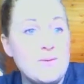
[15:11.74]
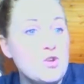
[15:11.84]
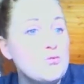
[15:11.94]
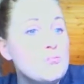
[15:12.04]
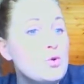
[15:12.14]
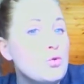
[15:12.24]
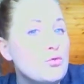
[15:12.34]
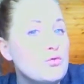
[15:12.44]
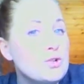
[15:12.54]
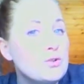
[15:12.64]
Maybe you
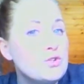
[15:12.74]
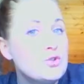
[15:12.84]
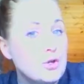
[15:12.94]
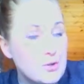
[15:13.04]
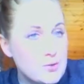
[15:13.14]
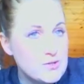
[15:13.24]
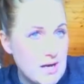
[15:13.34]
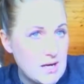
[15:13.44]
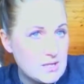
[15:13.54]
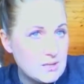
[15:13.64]
moved to a new
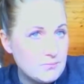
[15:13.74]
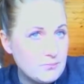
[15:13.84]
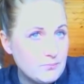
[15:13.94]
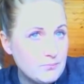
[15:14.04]
state.